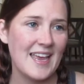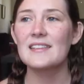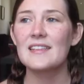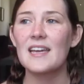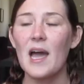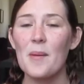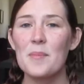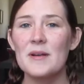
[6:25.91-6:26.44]
The
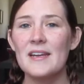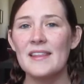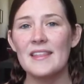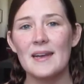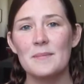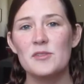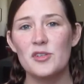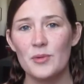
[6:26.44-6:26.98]
company
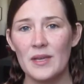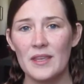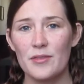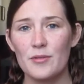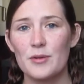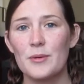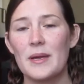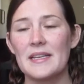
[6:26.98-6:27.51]
that I'm doing it
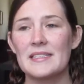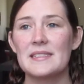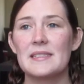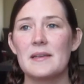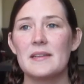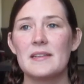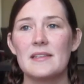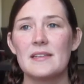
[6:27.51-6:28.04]
through is
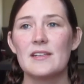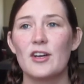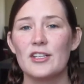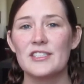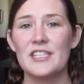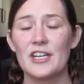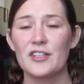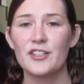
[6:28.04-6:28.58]

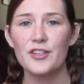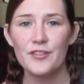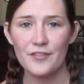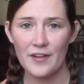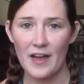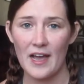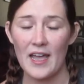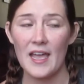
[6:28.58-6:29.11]
called Dare to
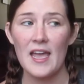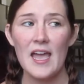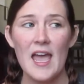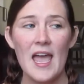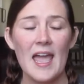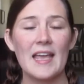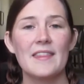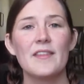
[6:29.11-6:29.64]
Defy,
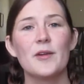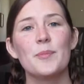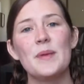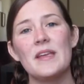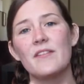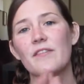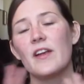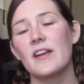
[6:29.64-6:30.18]
and they're
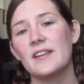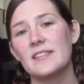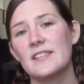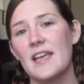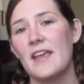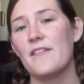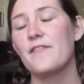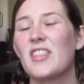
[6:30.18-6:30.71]
being very
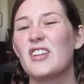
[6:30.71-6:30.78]
safe.